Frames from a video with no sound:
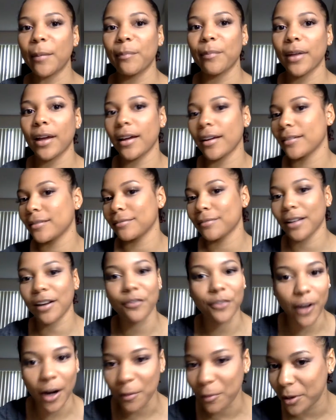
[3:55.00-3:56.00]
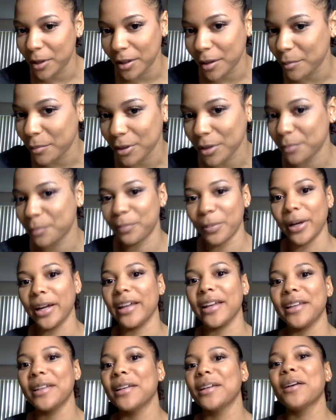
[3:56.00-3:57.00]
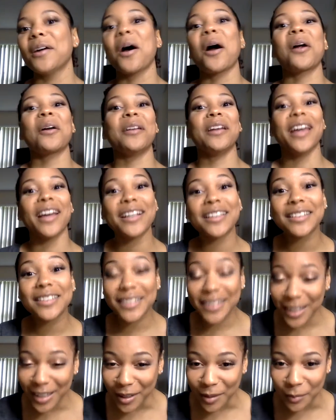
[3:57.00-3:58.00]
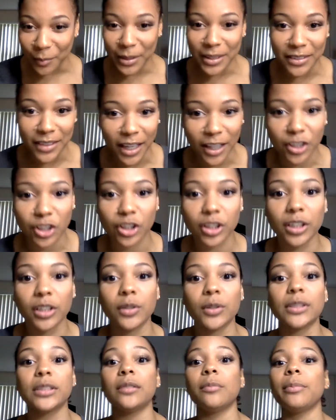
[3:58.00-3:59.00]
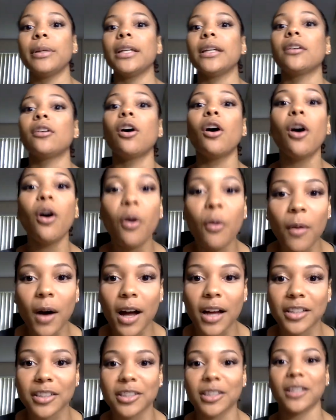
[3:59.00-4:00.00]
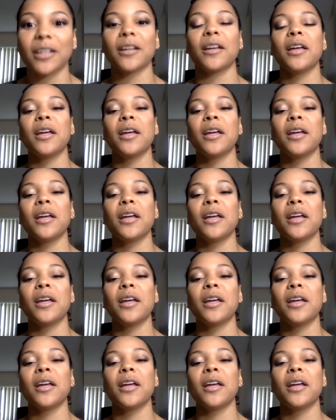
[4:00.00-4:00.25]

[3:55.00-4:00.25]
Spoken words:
I forgot what number, but our next tip is actually going to be co-washing.